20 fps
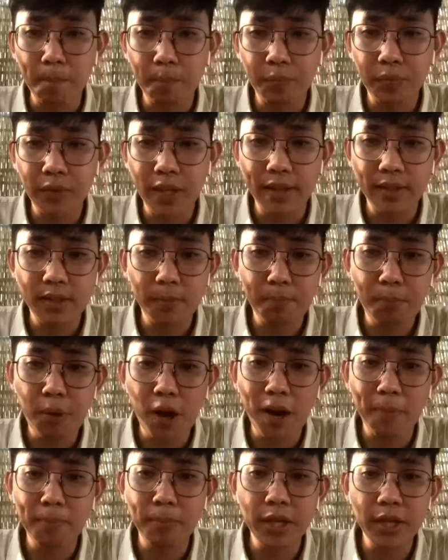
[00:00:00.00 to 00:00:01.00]

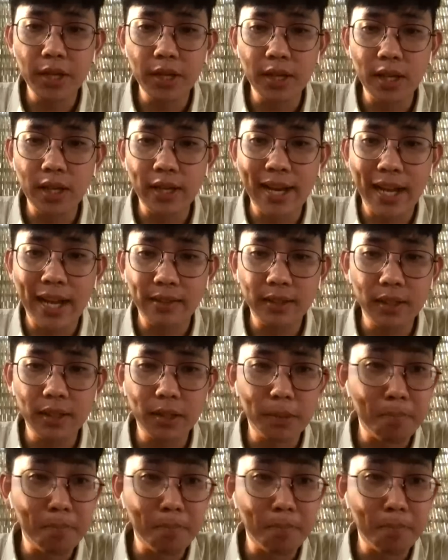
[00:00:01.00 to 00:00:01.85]
That's probably